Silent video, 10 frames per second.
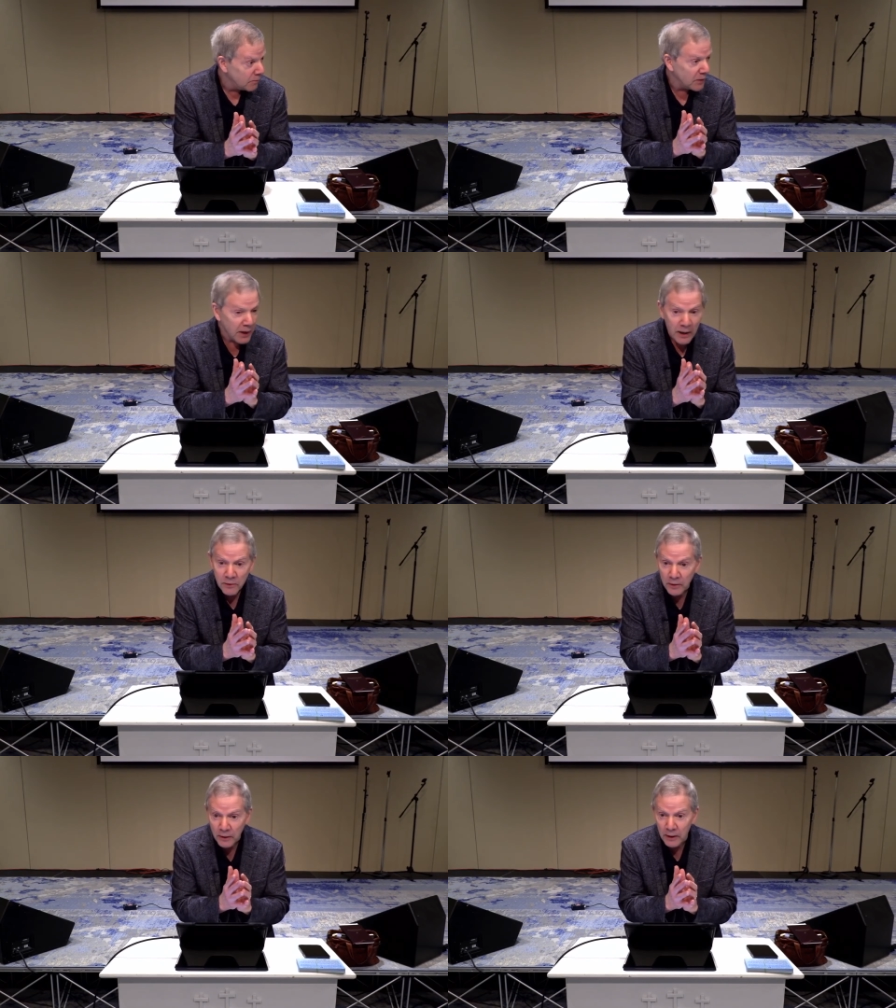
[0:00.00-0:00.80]
but
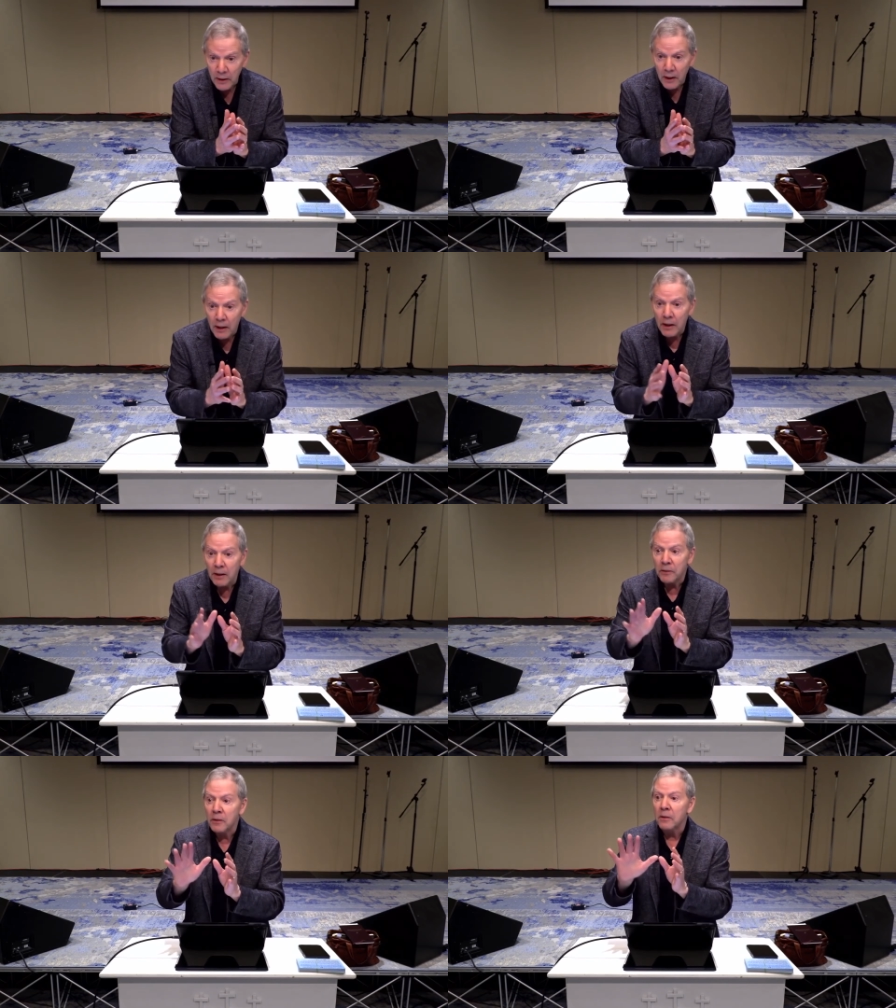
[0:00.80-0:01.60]
actually
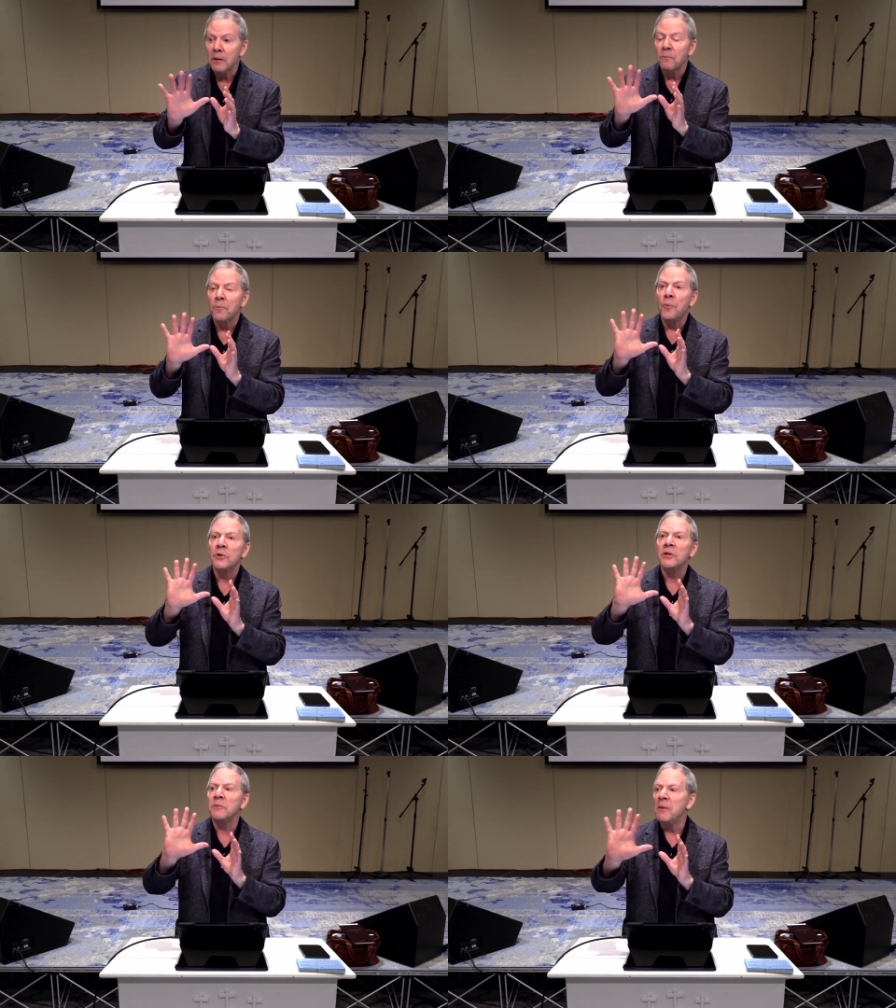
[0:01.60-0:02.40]
it pushes